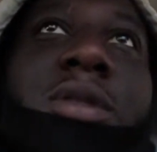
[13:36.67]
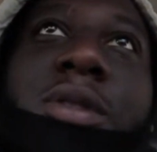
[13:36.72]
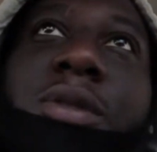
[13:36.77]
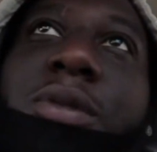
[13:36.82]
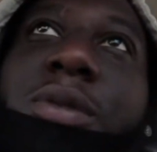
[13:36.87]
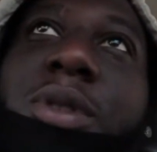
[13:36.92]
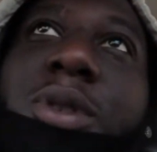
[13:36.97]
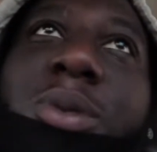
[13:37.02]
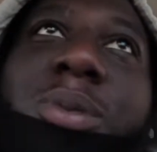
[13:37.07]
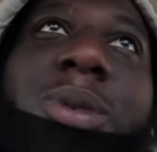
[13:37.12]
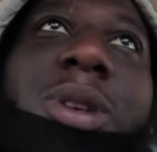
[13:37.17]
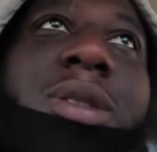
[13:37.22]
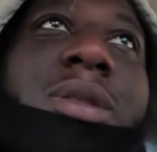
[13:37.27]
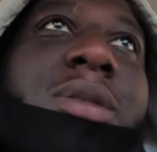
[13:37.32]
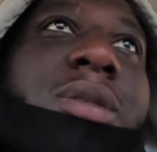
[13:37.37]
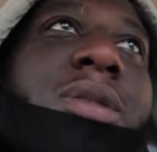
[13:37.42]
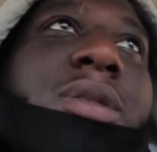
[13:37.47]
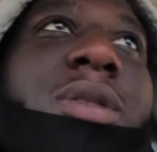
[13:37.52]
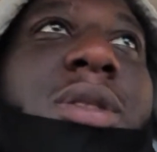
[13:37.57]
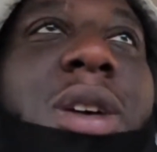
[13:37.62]
You feel me?
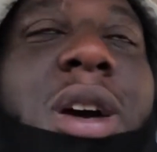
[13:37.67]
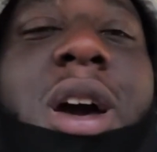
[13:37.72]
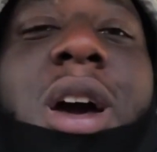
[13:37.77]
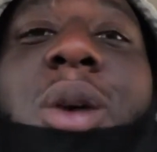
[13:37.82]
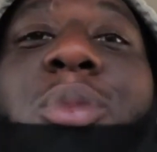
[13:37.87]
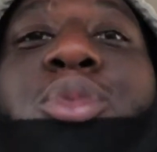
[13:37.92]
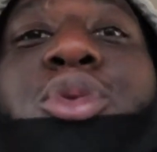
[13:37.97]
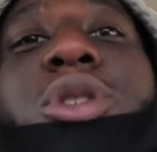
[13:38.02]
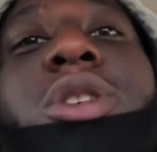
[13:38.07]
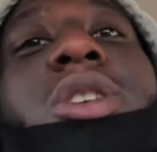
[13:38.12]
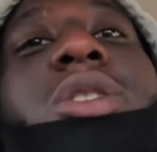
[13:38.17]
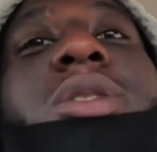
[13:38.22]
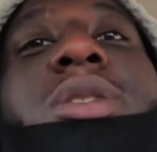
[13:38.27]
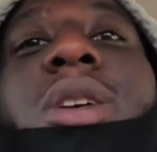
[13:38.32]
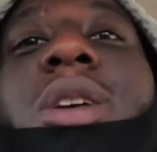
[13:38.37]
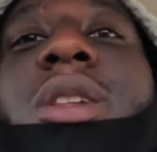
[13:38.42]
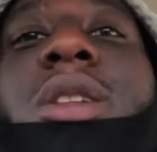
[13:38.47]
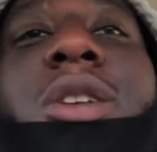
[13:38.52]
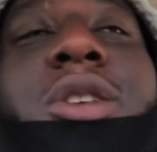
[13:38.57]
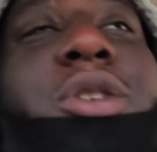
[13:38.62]
But I
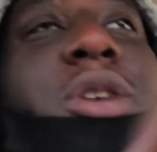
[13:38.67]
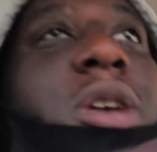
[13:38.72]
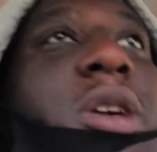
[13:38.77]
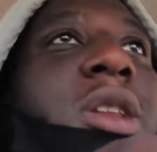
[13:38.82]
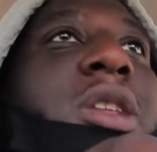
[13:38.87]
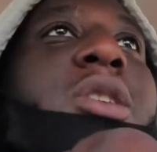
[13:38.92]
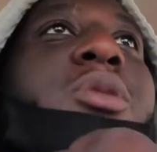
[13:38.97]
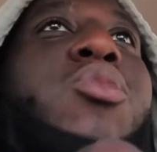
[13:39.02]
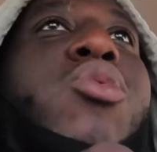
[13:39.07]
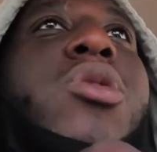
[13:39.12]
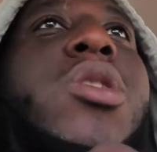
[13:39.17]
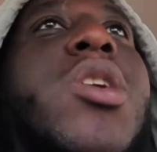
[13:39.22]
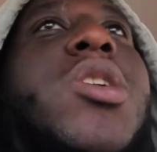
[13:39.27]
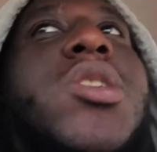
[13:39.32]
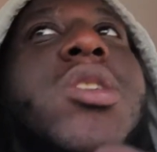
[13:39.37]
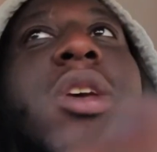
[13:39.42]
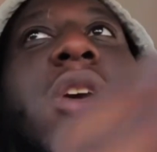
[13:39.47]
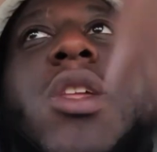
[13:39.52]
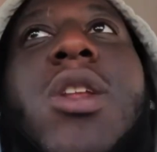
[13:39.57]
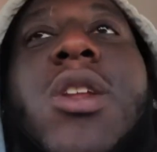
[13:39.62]
appreciate it. Greatly
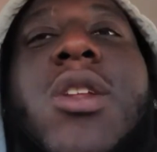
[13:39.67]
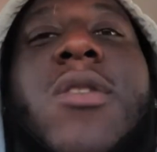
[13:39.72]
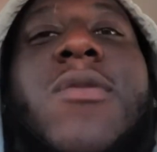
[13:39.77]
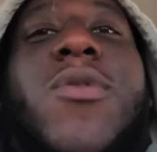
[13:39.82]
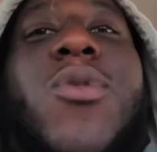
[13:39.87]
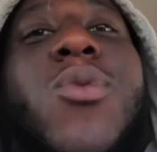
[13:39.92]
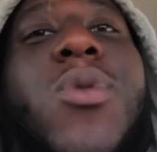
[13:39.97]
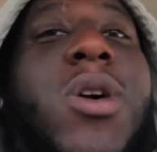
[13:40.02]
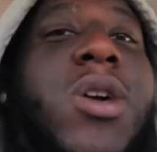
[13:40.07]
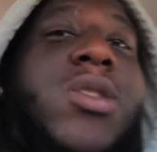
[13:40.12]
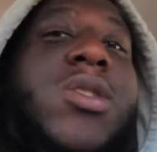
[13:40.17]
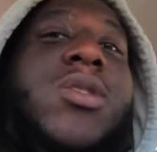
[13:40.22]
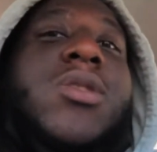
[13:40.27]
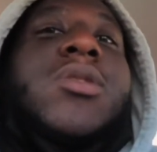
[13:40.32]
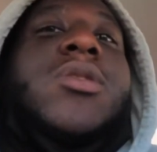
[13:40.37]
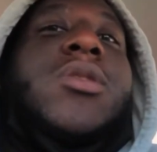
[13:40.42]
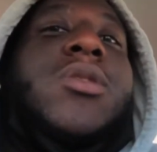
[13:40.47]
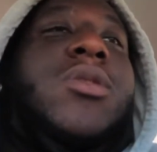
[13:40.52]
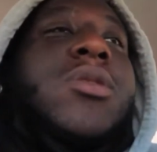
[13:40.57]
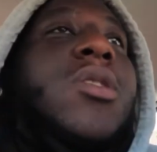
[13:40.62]
appreciate it. If you're
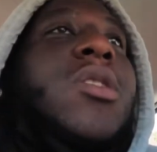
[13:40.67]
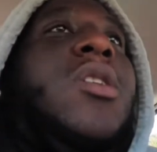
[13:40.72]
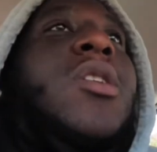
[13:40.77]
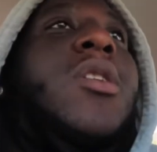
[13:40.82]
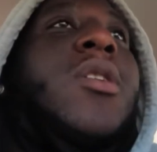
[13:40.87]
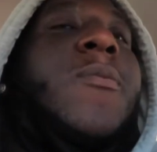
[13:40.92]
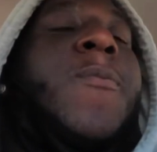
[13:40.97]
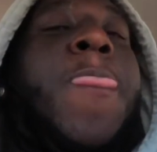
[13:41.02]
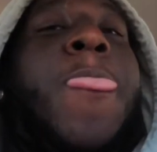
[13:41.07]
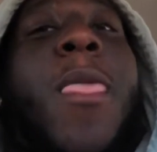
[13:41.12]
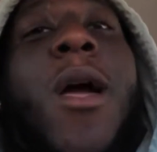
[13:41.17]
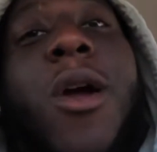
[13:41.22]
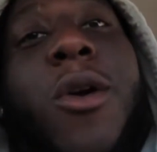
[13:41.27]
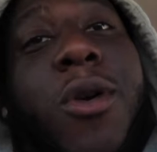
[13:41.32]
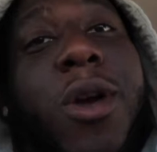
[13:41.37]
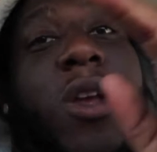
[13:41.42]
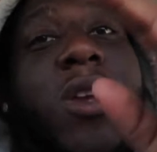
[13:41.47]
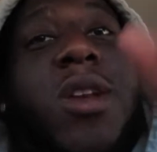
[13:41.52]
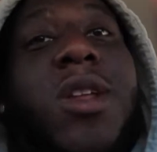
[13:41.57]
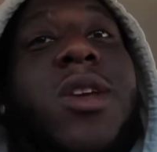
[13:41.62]
watching this,
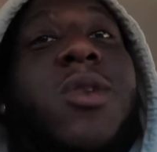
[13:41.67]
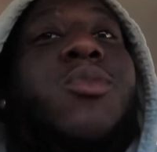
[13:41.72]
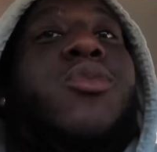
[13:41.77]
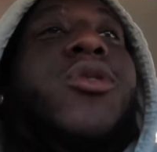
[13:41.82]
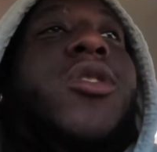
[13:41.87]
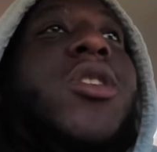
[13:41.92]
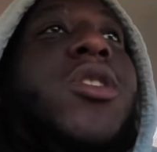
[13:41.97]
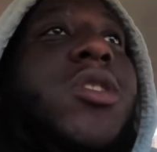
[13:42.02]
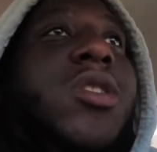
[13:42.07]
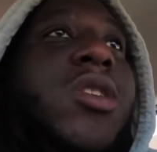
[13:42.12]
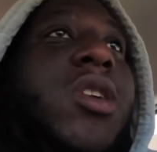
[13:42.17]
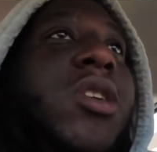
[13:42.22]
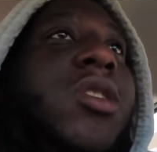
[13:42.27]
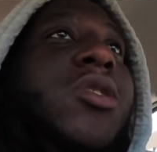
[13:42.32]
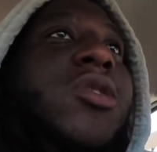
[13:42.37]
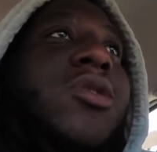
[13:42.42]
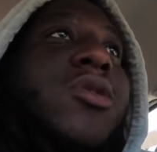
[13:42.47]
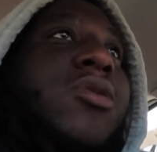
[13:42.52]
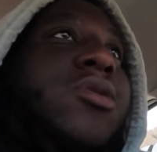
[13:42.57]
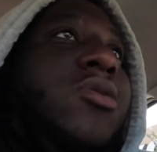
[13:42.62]
greatly
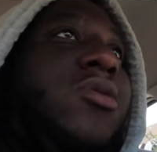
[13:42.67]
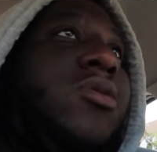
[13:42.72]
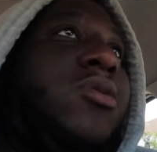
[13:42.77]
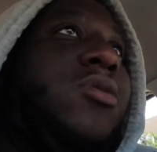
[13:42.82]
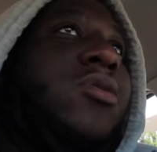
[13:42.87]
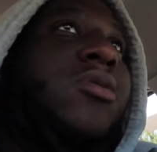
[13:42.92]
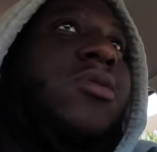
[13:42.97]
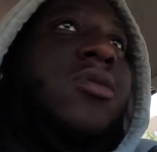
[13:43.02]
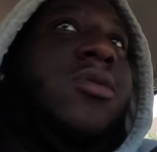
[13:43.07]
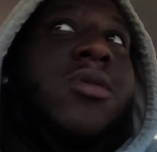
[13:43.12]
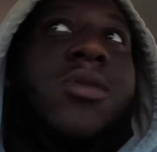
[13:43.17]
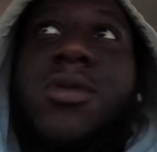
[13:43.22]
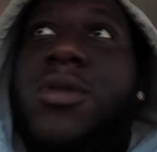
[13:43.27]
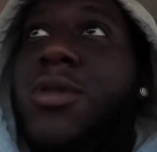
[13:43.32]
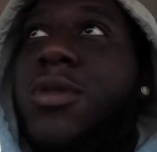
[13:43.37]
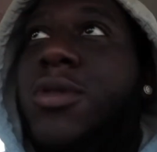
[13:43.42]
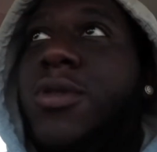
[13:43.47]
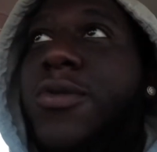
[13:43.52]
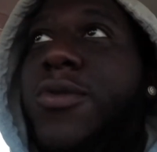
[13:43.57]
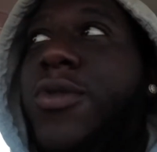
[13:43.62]
appreciate you
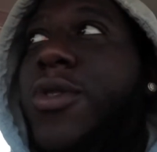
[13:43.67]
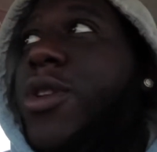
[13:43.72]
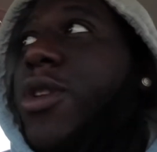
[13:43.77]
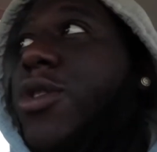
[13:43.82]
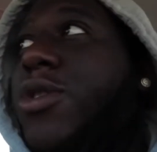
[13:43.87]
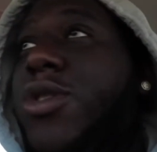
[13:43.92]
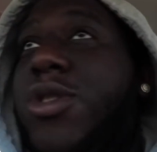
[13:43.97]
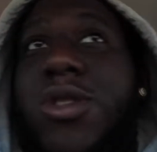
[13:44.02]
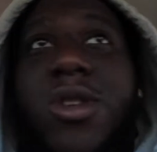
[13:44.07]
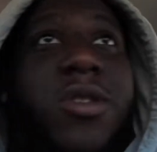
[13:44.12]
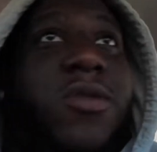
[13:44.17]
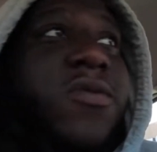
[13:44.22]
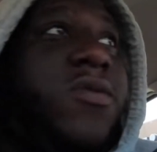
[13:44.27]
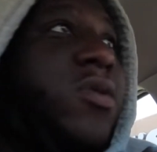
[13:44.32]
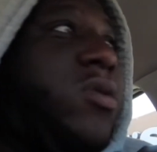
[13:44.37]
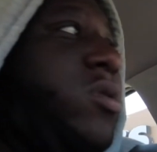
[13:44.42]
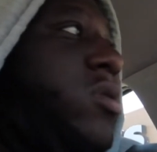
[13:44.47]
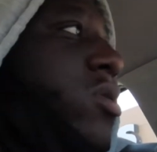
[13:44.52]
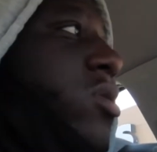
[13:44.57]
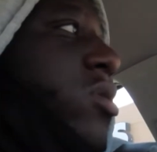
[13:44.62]
for your
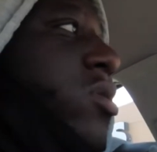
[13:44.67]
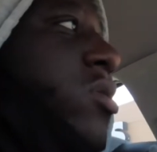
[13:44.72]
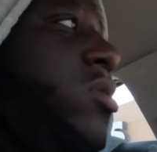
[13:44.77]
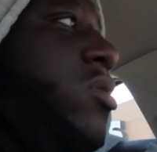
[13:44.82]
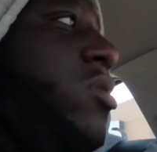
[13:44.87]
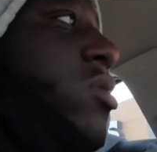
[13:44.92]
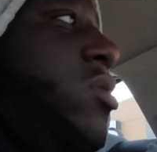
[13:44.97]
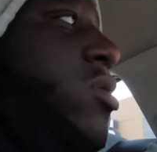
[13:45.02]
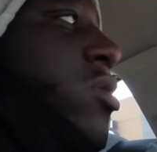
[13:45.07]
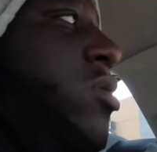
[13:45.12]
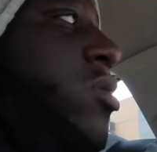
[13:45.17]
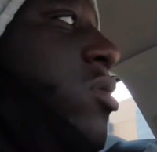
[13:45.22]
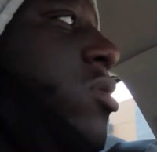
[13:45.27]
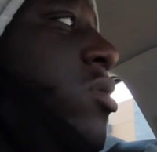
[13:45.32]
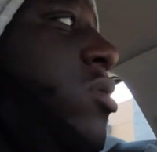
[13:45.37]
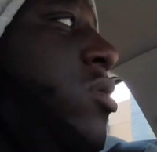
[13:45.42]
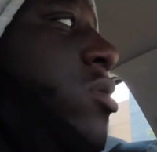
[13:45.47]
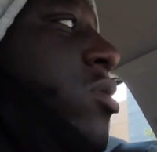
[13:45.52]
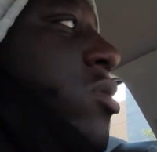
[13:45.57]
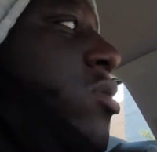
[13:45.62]
service.
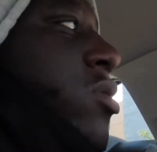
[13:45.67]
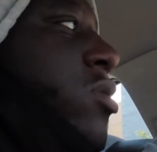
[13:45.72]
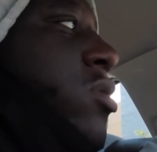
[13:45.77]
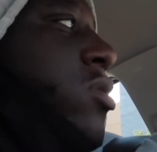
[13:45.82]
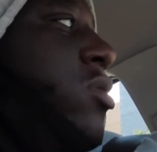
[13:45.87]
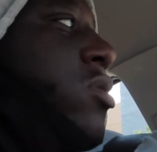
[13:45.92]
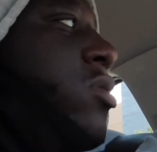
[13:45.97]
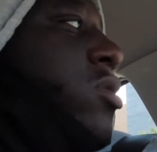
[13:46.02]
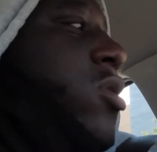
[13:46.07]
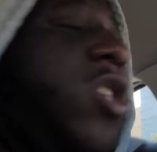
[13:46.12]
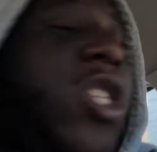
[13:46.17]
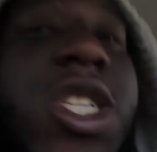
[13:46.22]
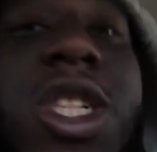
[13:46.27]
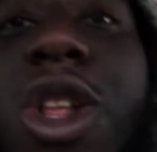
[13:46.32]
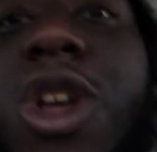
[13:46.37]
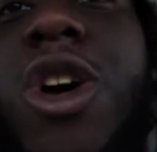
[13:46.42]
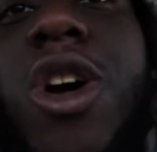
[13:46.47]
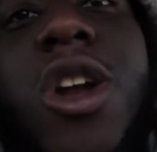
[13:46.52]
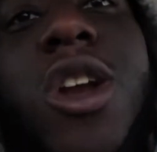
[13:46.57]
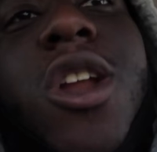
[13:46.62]
Because
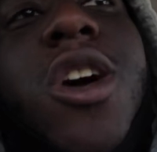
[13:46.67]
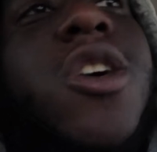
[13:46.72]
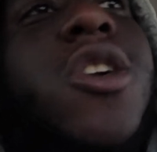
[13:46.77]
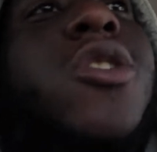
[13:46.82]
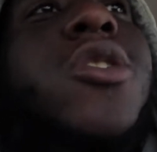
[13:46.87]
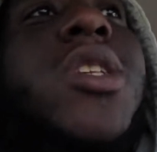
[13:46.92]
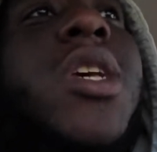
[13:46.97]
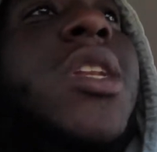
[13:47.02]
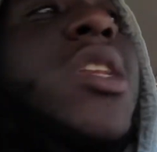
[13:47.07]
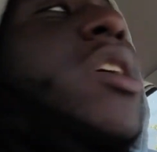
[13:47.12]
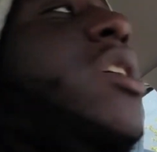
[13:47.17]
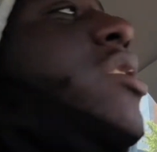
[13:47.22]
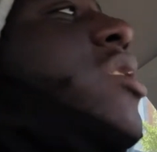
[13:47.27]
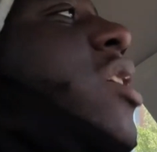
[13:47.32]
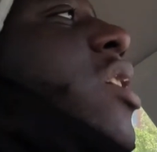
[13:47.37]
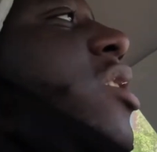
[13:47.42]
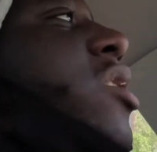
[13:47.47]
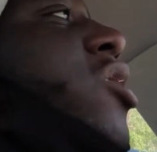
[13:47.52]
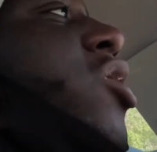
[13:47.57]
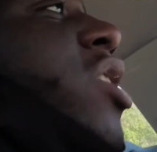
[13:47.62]
Lord knows I need
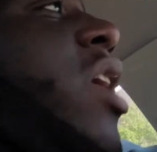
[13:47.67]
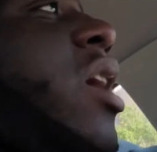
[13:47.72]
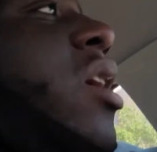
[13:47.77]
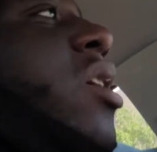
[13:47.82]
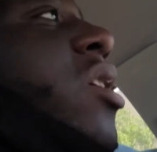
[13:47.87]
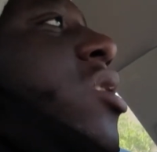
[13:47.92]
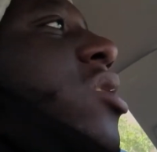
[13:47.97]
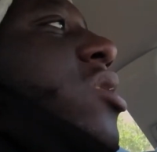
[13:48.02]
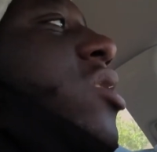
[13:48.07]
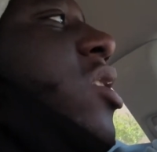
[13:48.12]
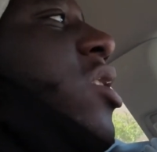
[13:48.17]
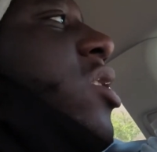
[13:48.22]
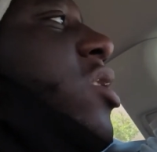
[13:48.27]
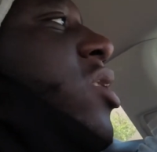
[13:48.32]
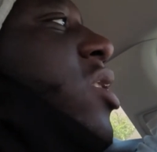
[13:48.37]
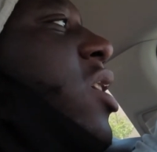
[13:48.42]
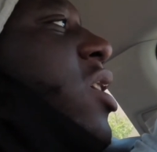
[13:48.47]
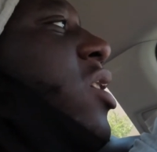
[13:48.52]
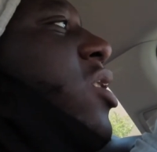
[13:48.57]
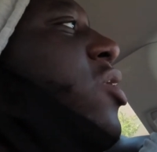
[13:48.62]
that change. I need
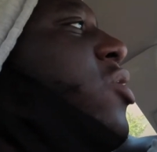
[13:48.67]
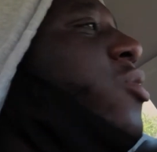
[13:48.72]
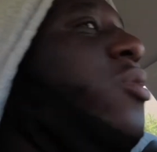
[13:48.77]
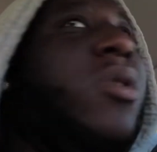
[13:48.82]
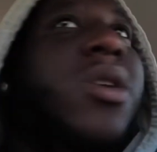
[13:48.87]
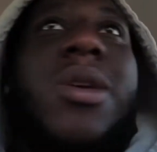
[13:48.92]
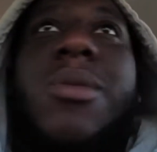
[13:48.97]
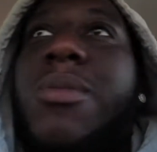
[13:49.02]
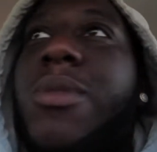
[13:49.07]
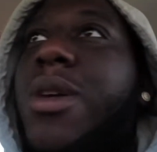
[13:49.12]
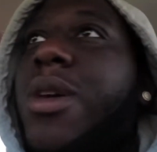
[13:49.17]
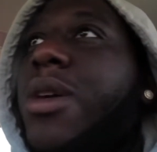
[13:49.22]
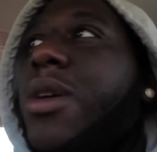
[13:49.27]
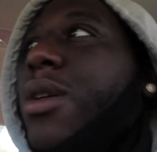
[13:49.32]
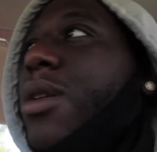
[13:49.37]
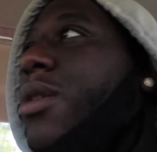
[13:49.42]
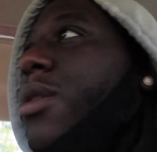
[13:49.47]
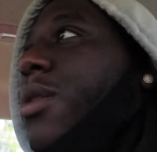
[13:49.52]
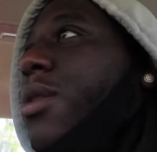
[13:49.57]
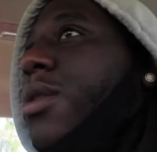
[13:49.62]
that coin, man.